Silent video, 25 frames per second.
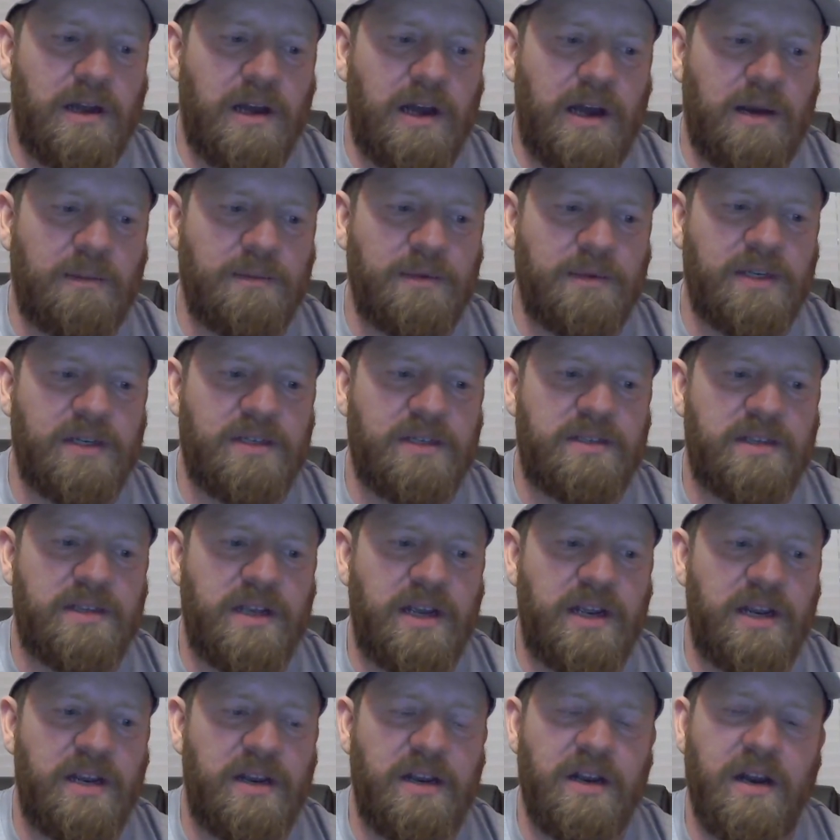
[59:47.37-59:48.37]
going to
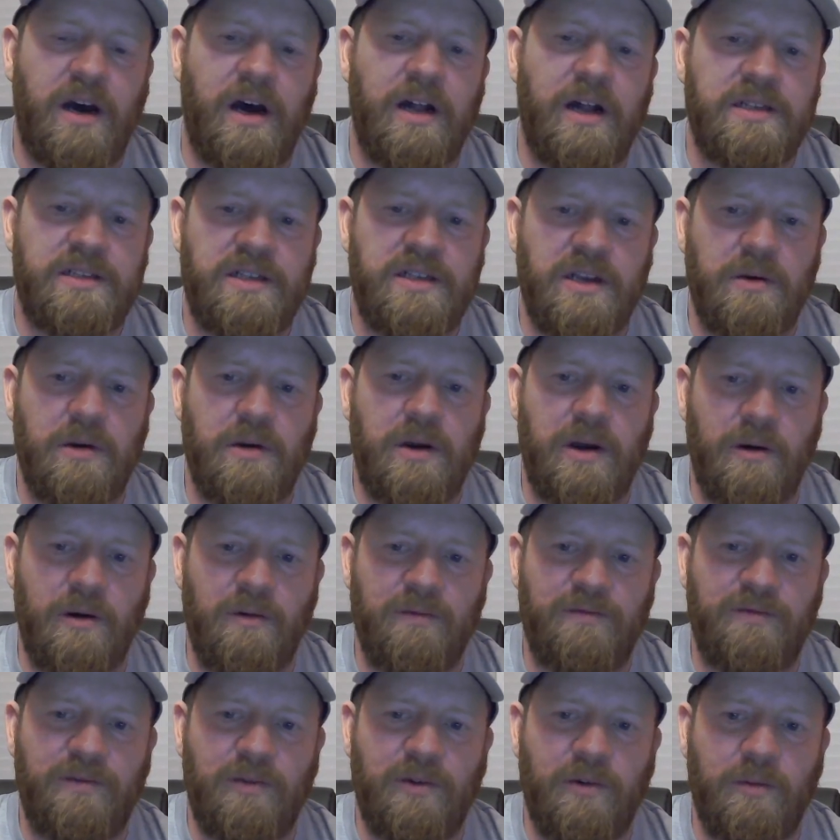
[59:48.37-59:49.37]
say not so
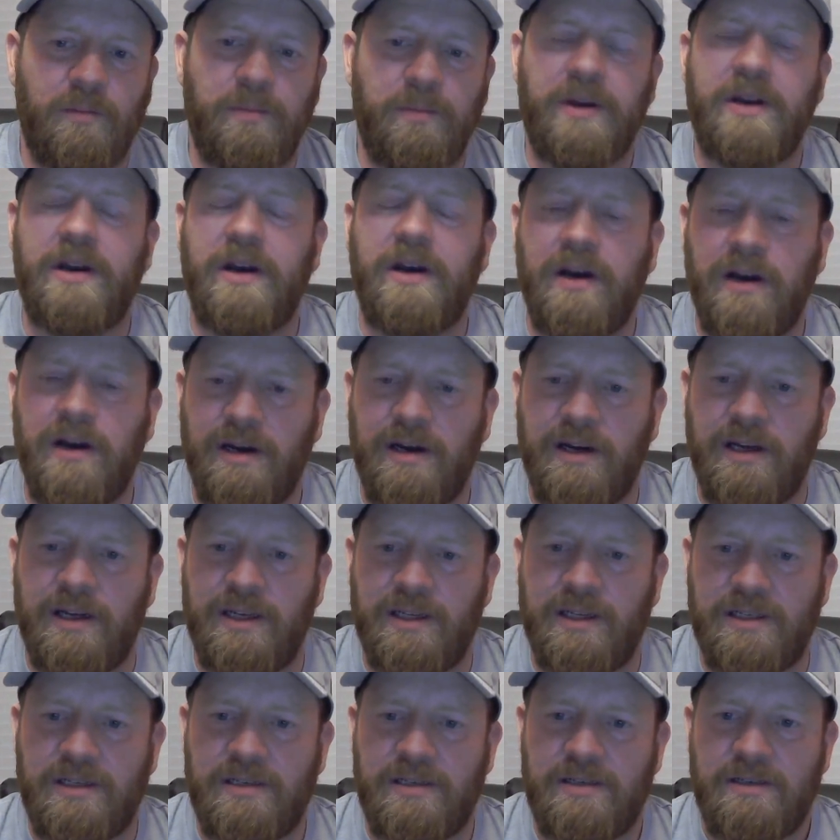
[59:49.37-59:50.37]
helpful
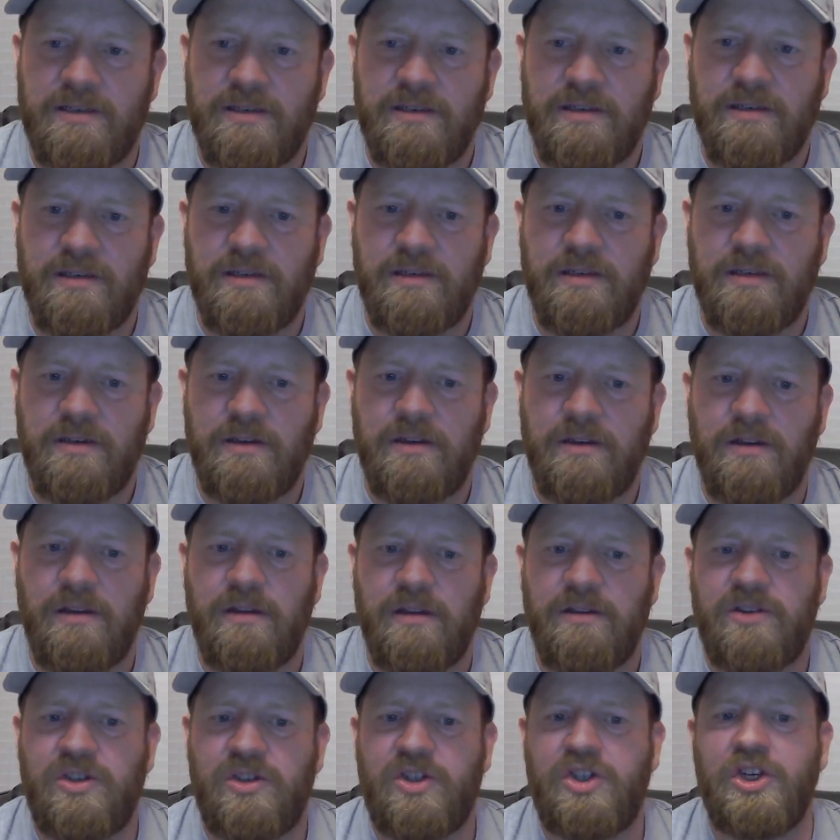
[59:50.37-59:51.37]
because
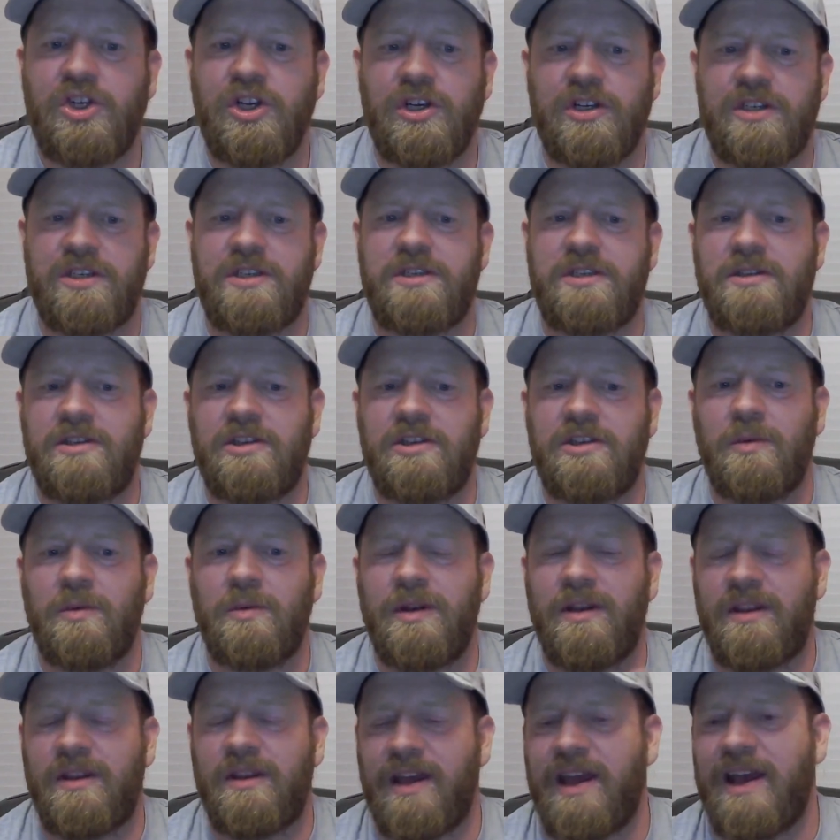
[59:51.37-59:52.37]
just
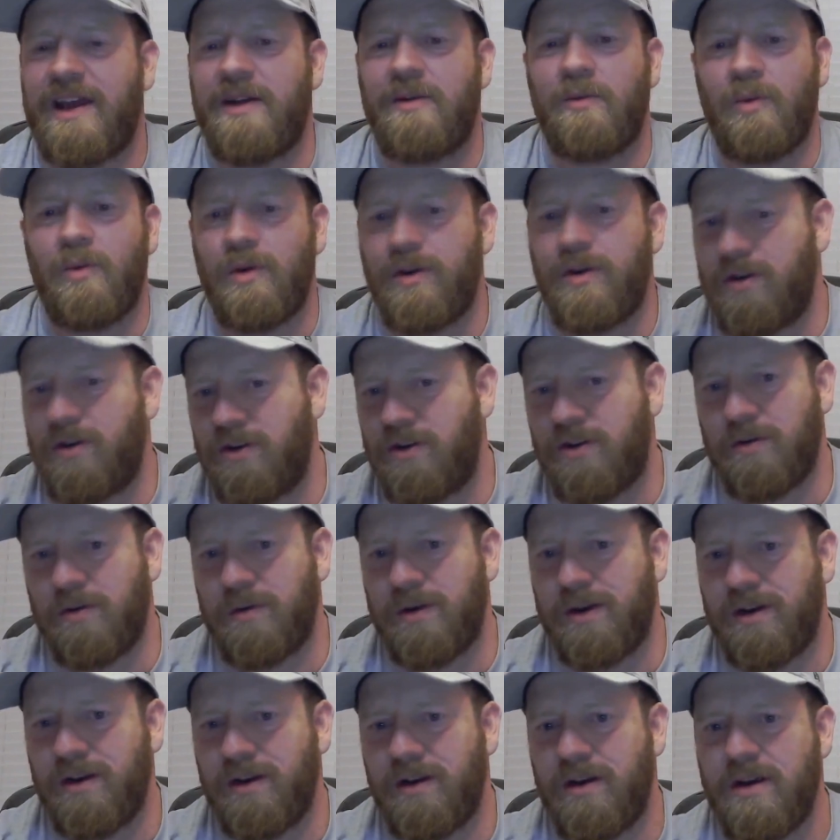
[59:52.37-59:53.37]
doing that wouldn't do
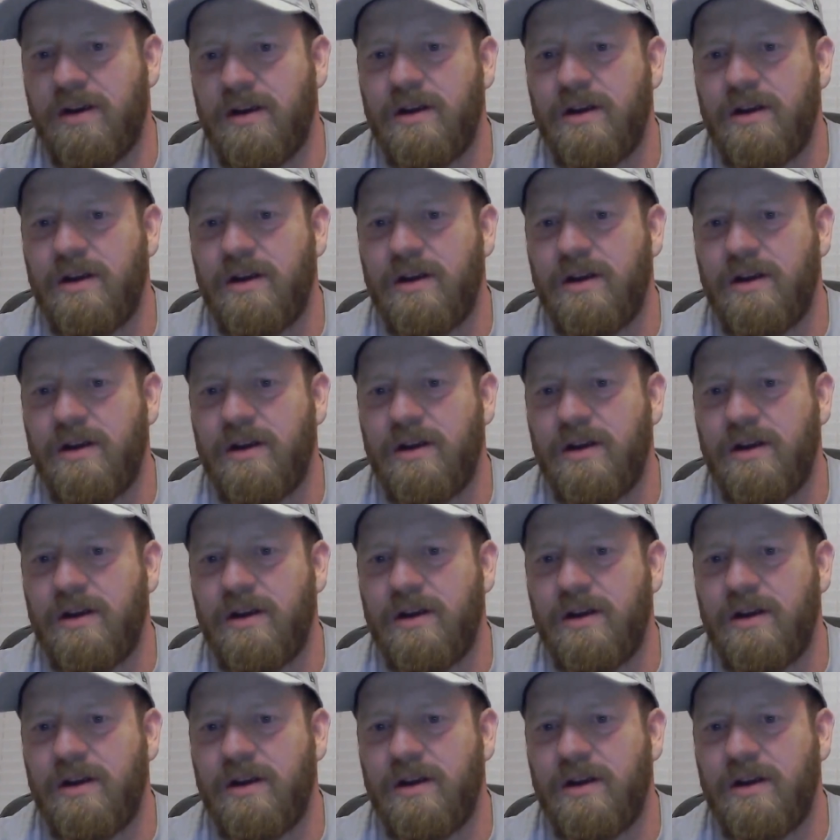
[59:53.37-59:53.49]
it.